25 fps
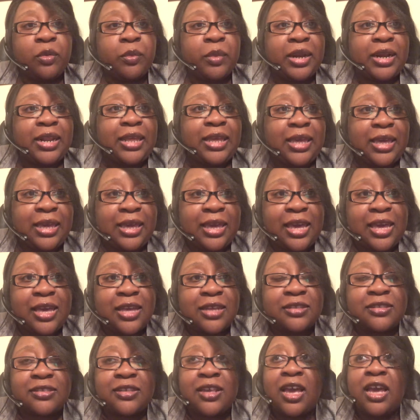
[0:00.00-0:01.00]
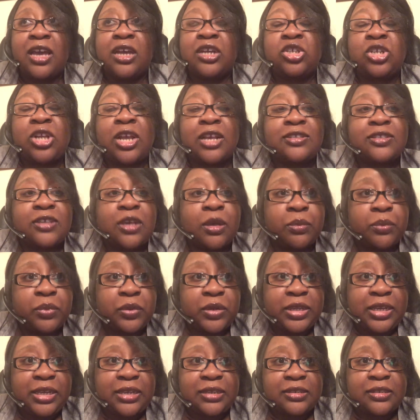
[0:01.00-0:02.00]
money he gets, she has
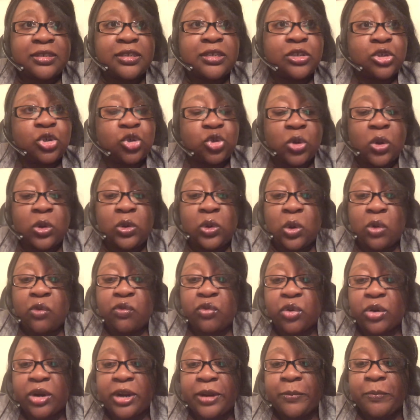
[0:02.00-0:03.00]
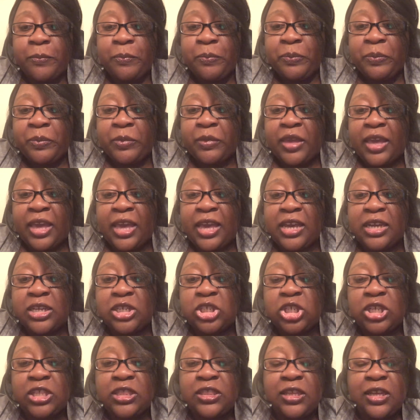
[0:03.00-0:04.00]
complete control over it.
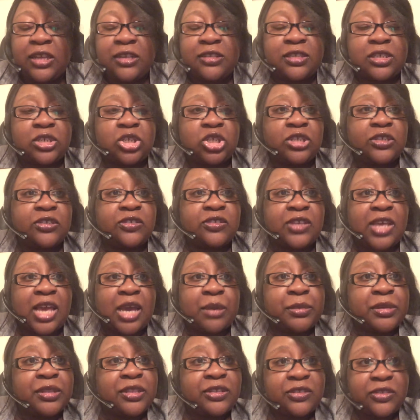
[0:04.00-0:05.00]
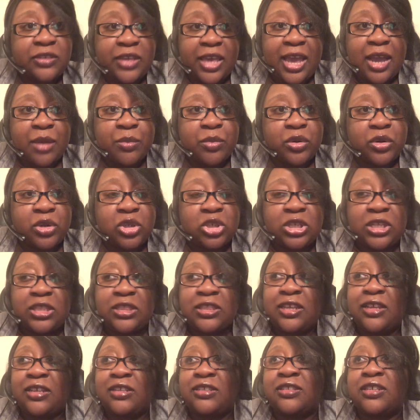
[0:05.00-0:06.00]
And she thinks that she's scamming the scammer. She
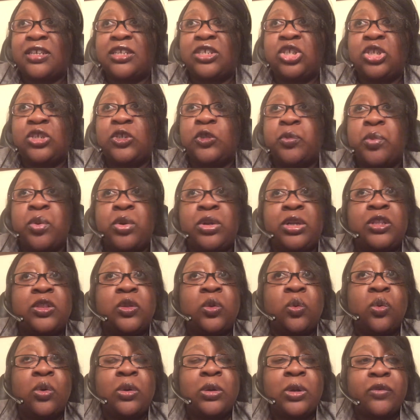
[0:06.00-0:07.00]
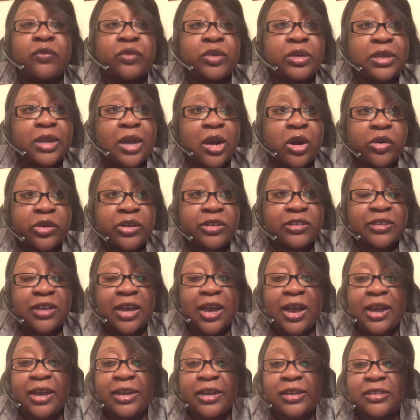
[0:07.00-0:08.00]
thinks that she's pulling the wool over Dowry's
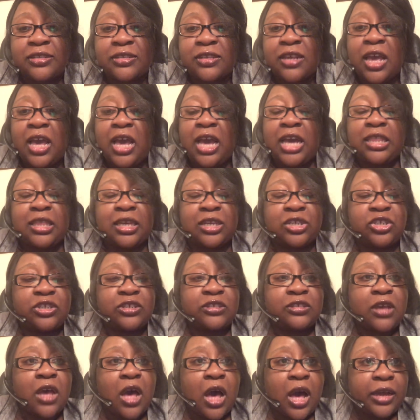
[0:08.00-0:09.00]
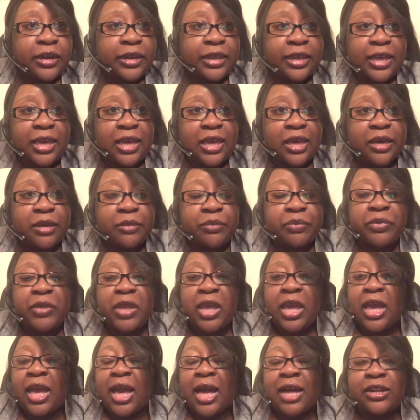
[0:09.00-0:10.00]
eyes, that she's conning him
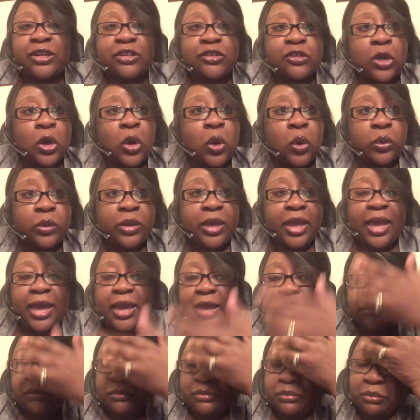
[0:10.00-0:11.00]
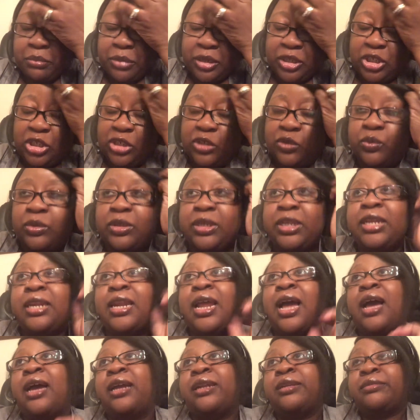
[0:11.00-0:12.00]
at his own game, but she's really
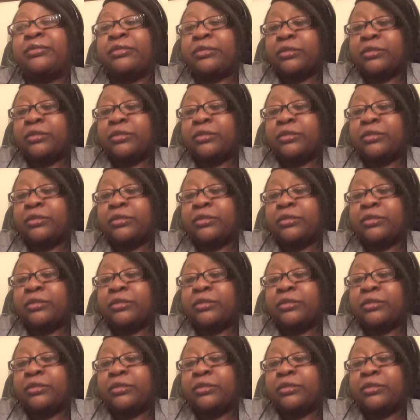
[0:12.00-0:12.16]
not.